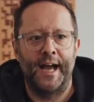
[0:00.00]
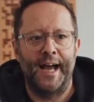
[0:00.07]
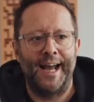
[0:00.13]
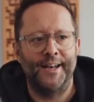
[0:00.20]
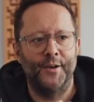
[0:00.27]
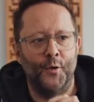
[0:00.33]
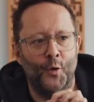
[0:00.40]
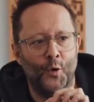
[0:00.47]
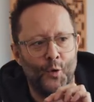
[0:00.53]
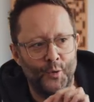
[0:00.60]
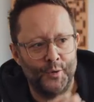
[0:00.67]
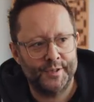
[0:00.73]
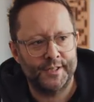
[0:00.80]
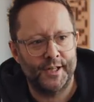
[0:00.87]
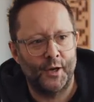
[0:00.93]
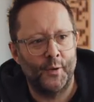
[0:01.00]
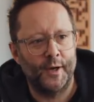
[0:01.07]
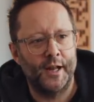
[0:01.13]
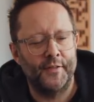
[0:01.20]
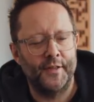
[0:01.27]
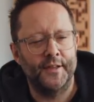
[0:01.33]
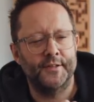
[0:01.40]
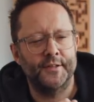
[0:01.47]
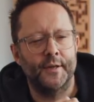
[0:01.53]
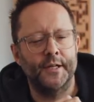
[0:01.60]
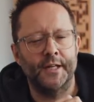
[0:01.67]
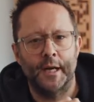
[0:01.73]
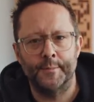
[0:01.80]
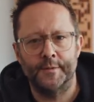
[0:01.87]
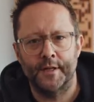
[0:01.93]
And also, and I think this only
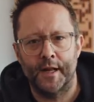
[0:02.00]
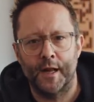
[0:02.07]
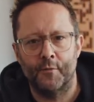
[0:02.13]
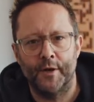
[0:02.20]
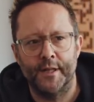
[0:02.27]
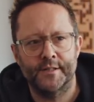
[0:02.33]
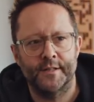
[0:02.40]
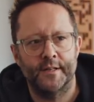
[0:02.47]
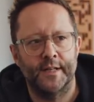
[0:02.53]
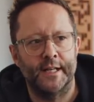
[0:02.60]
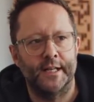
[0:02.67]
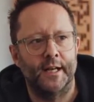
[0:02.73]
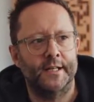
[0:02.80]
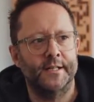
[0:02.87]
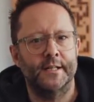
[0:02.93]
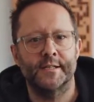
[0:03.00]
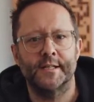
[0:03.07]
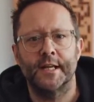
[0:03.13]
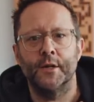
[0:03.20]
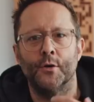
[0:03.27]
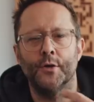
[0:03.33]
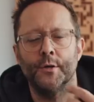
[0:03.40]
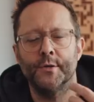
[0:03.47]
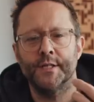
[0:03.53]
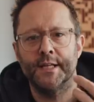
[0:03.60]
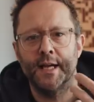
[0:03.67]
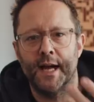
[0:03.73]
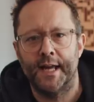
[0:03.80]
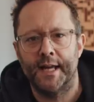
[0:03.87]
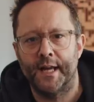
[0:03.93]
comes to light recently, like let's say you're
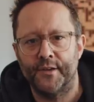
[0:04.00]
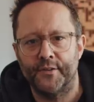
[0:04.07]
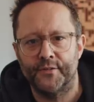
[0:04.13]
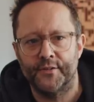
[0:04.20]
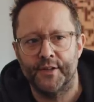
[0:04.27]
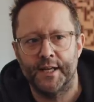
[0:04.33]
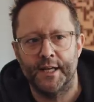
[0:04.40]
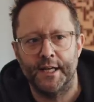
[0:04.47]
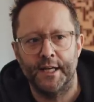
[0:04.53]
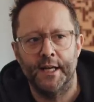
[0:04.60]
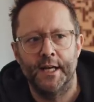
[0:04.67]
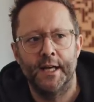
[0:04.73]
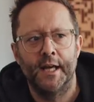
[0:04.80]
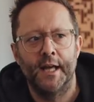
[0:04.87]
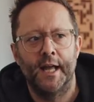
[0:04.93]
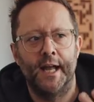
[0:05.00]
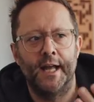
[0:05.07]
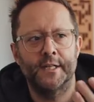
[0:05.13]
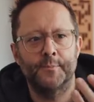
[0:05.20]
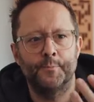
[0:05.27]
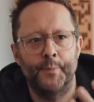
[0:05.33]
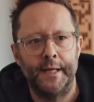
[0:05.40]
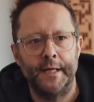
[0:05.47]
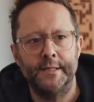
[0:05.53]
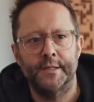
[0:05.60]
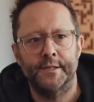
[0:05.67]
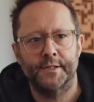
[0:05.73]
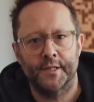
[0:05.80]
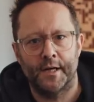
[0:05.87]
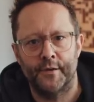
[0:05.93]
using AAC, it's been
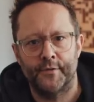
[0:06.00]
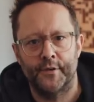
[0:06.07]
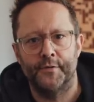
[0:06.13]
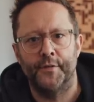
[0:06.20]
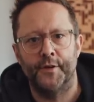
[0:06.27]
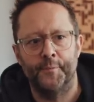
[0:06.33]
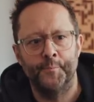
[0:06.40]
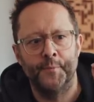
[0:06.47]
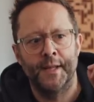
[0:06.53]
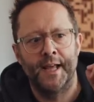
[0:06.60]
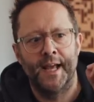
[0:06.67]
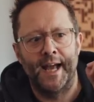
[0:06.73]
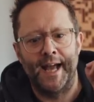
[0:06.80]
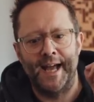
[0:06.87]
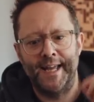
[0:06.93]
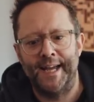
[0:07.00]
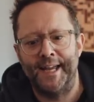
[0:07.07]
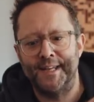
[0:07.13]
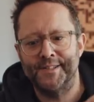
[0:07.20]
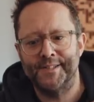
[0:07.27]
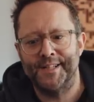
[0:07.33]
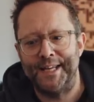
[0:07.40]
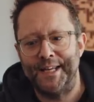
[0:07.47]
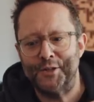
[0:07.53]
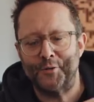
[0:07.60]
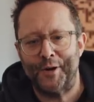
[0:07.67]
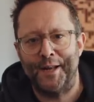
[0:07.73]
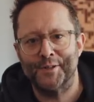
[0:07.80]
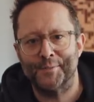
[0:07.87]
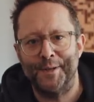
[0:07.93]
discovered that AAC
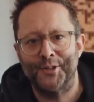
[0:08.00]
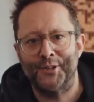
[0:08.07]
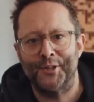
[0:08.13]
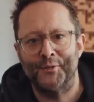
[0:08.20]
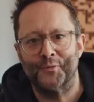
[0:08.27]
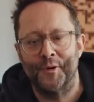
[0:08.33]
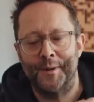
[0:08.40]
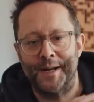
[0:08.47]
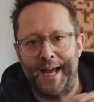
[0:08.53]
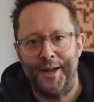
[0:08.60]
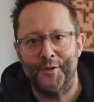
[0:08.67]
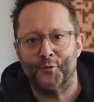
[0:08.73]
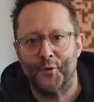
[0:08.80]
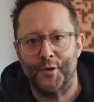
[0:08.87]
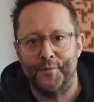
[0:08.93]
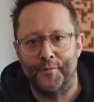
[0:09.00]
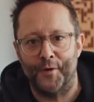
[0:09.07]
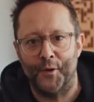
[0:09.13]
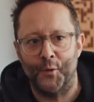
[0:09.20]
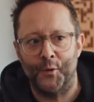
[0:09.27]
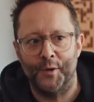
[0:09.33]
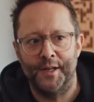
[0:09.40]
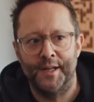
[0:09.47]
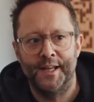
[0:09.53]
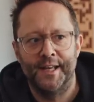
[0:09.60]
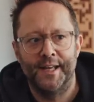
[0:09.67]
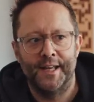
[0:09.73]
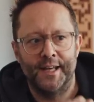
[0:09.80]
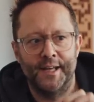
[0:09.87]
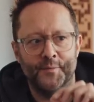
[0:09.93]
transmission from an Android phone
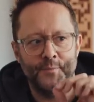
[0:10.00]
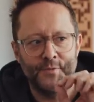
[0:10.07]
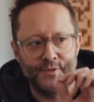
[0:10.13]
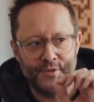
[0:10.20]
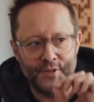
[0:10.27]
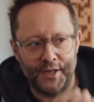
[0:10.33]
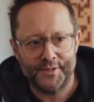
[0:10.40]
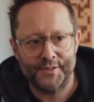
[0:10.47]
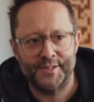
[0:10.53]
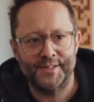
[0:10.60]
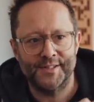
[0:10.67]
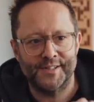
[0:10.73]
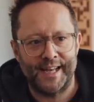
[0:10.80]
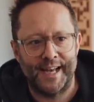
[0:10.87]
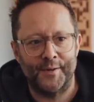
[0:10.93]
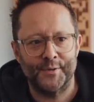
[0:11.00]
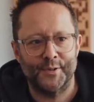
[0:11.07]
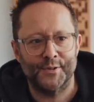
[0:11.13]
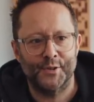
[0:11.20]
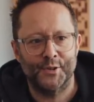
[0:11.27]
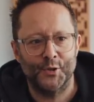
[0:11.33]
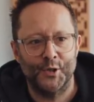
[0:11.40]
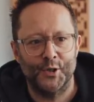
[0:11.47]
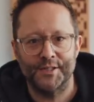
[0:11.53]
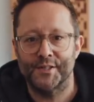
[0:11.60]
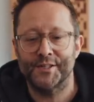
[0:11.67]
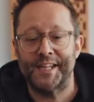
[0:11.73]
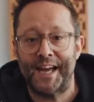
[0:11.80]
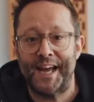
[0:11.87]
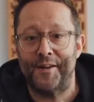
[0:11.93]
doesn't sound as good,
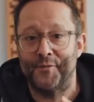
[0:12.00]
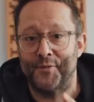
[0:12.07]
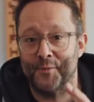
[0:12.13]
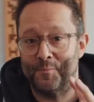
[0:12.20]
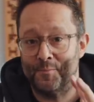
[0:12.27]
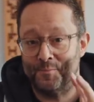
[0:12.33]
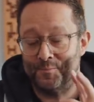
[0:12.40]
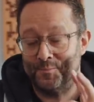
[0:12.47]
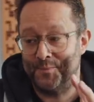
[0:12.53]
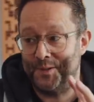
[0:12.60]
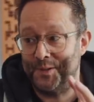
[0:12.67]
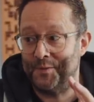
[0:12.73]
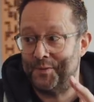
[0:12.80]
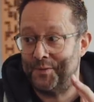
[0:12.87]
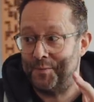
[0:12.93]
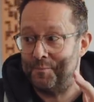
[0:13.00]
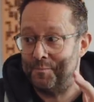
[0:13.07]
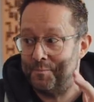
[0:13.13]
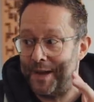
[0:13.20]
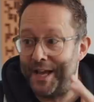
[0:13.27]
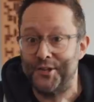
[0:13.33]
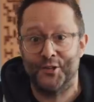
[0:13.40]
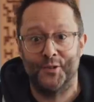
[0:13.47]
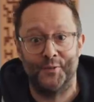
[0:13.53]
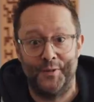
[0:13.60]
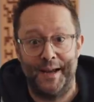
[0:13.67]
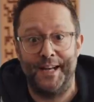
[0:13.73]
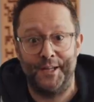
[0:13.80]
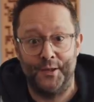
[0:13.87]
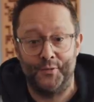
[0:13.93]
doesn't have the measured
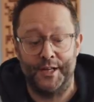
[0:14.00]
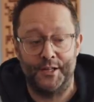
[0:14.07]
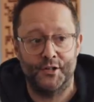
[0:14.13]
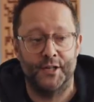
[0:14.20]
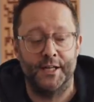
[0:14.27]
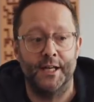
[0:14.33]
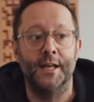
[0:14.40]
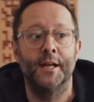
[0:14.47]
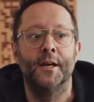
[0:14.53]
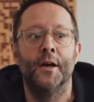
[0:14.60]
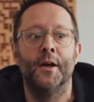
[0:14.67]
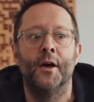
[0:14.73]
values actually